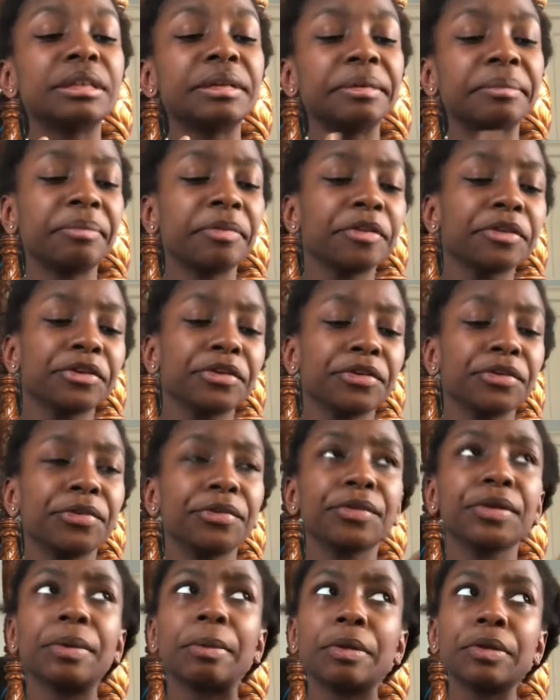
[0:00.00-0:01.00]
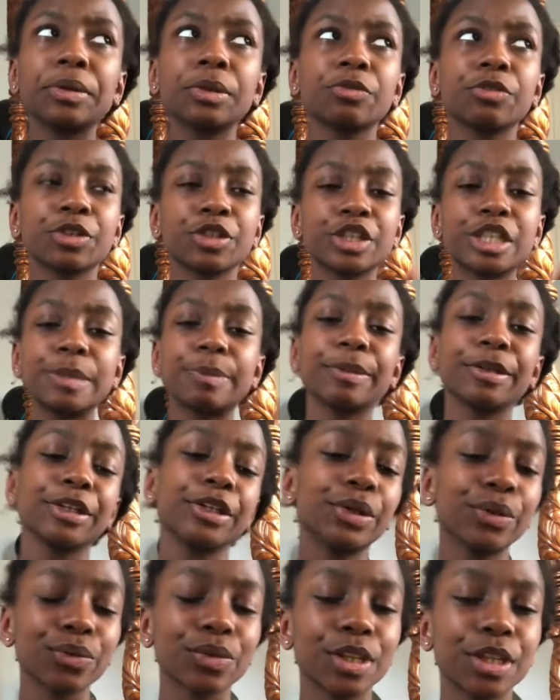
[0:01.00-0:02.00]
bullet journal, want to do it for cheap but you
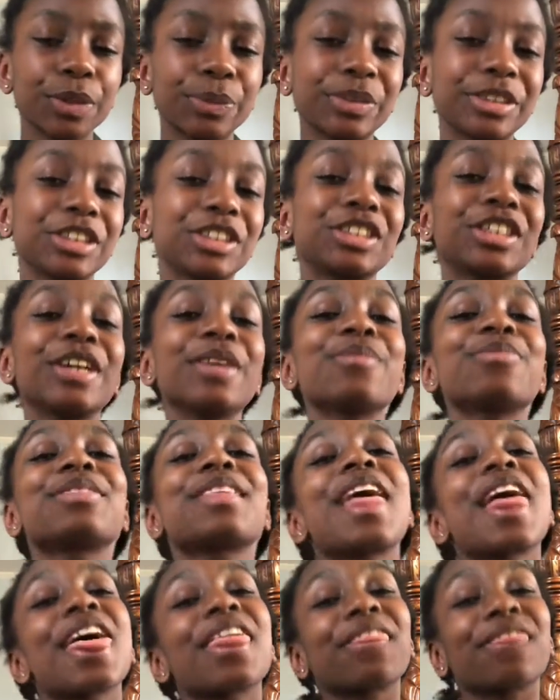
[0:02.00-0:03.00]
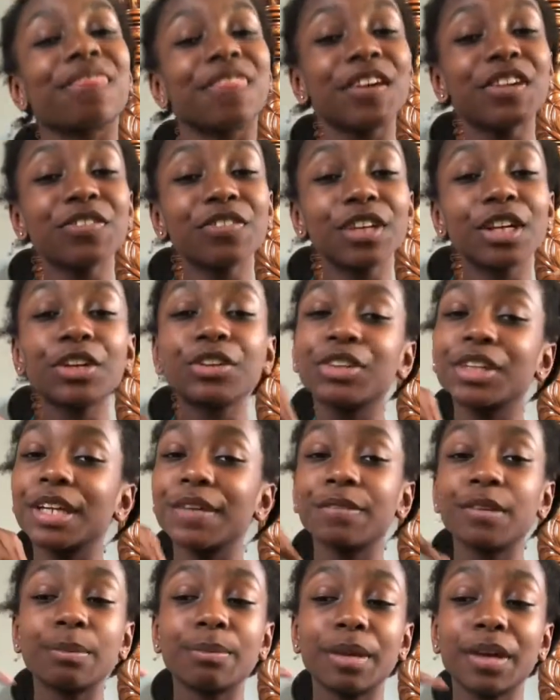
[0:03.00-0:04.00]
don't really know where to start. This video should give
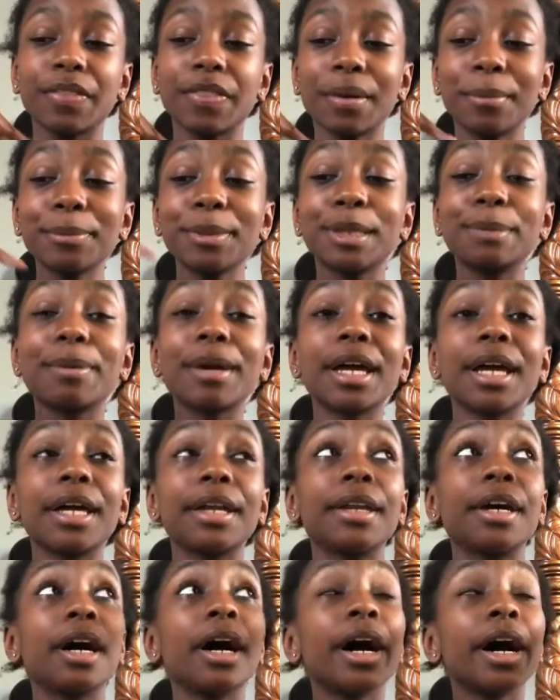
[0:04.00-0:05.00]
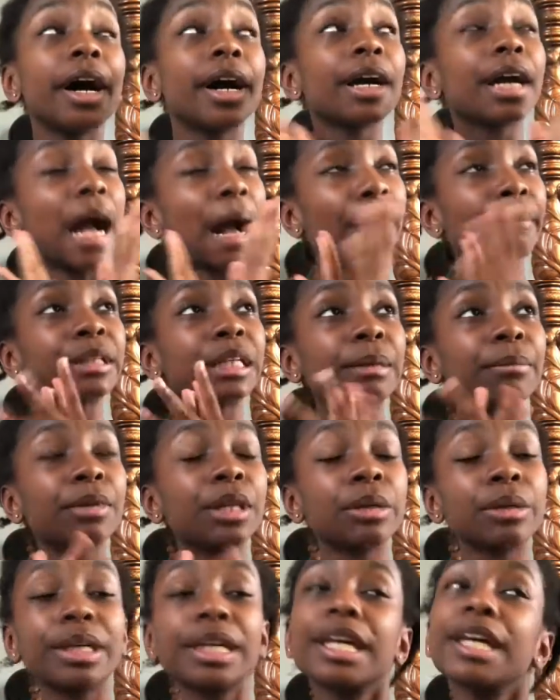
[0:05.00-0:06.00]
you a big thumbs up and comment down
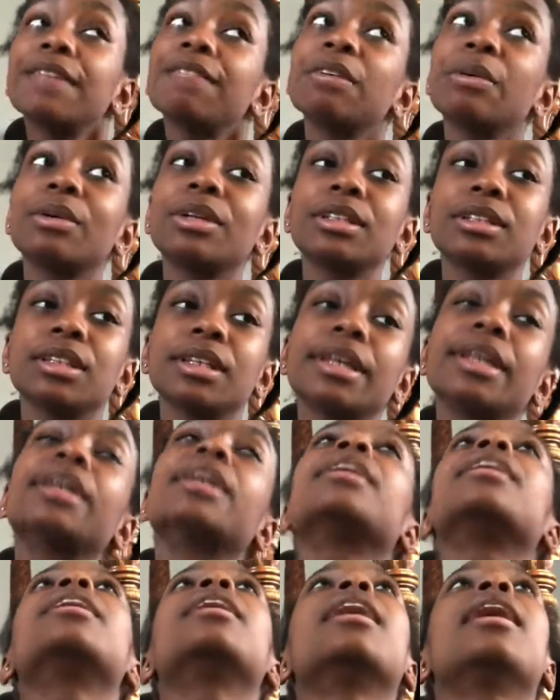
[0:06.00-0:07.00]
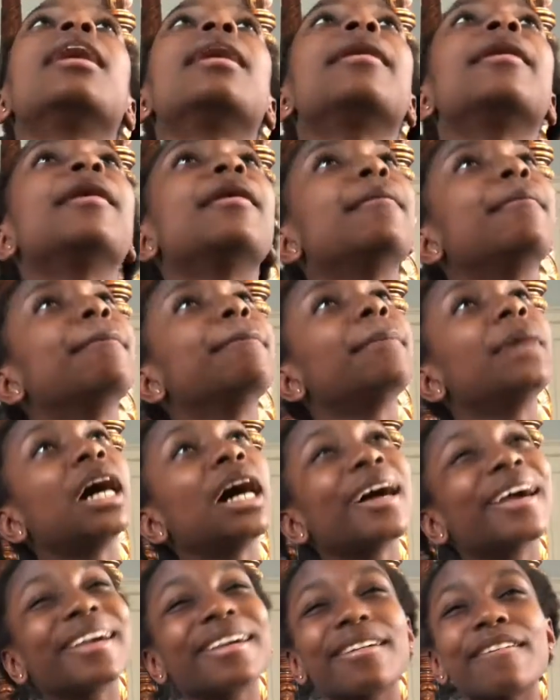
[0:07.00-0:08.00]
below if you want to see
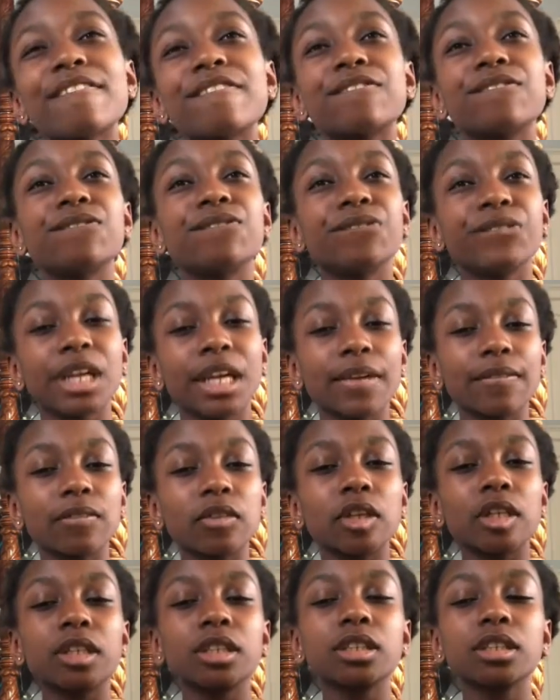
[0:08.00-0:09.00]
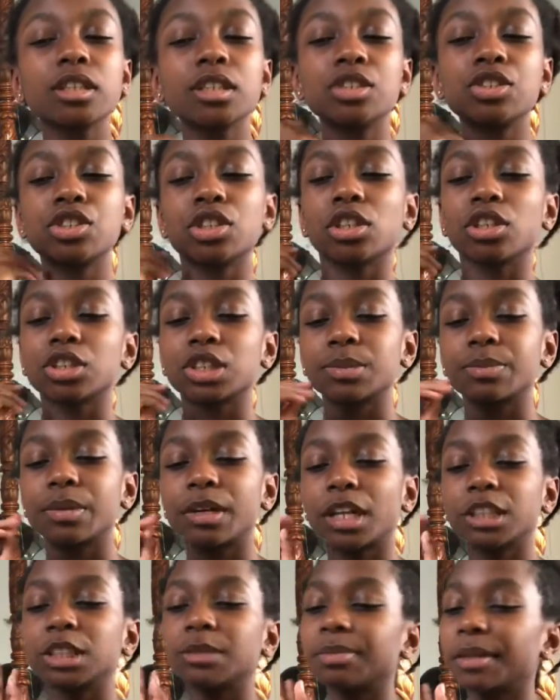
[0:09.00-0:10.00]
my favorite John
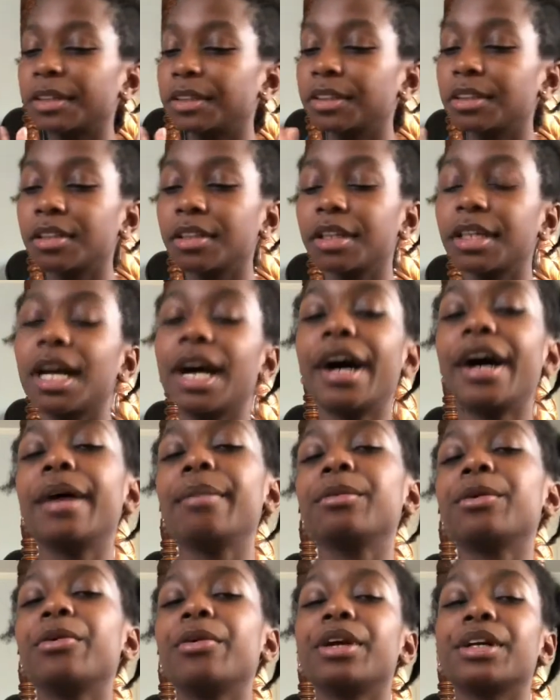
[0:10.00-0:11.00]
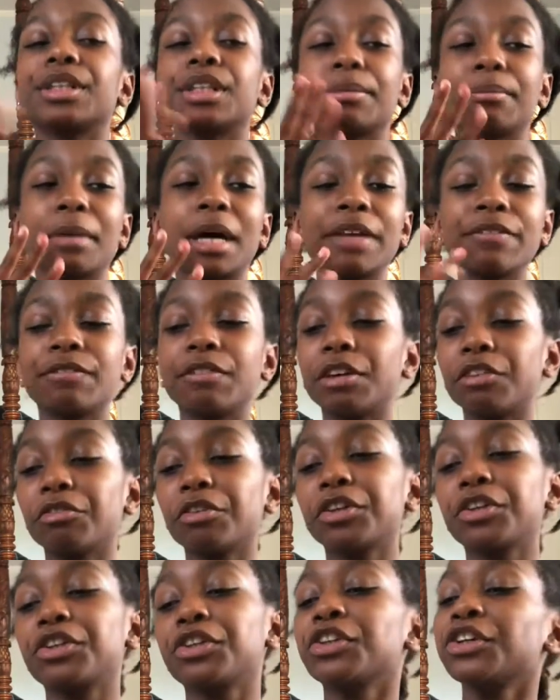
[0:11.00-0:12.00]
surprise. basically, I'm going to my
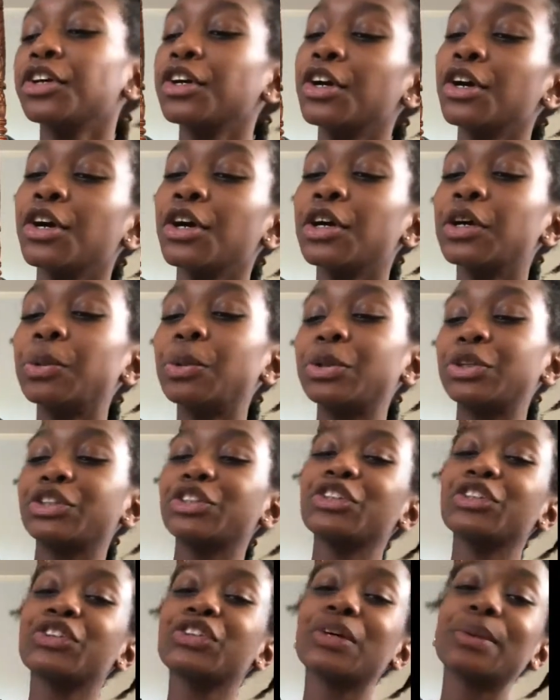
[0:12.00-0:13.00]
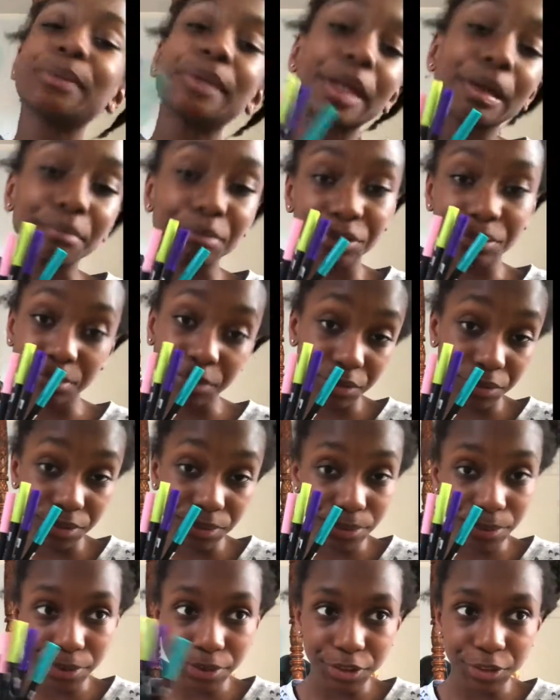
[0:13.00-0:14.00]
favorite, which sometimes makes it
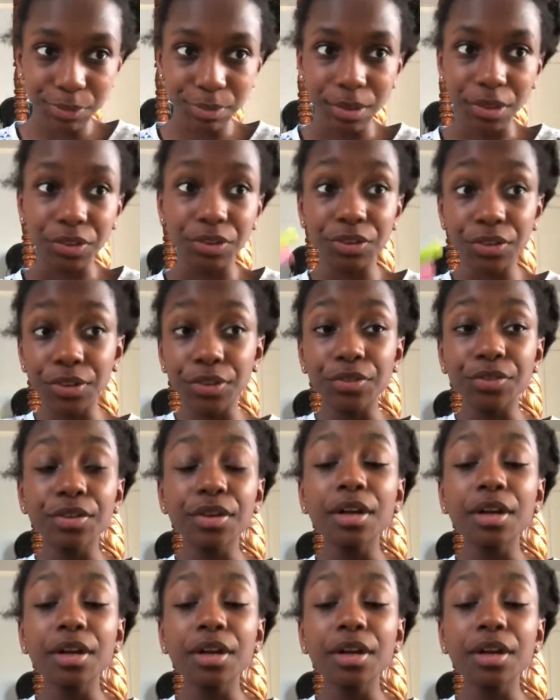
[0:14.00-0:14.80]
more expensive,